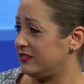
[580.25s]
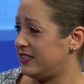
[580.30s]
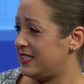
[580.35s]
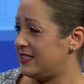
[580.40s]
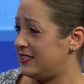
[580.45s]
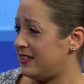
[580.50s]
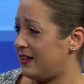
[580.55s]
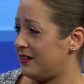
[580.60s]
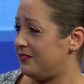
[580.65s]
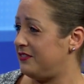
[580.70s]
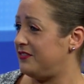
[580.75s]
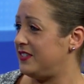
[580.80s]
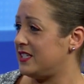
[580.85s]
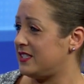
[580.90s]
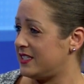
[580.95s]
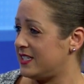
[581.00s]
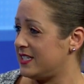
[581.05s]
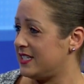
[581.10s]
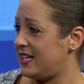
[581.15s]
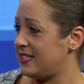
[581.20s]
That's not a
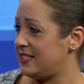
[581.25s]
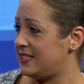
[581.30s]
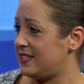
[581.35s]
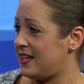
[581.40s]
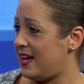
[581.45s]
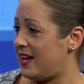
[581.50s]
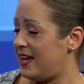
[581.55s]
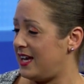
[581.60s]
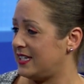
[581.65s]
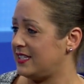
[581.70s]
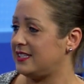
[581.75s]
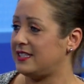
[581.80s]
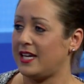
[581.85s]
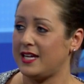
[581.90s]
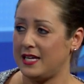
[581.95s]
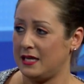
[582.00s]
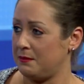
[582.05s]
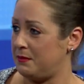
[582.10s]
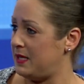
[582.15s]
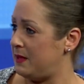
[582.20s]
feeling. That's not
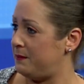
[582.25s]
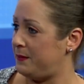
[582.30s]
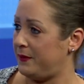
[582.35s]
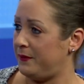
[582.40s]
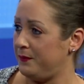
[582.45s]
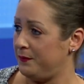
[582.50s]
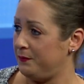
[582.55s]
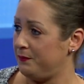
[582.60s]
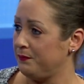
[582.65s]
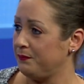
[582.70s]
exciting people.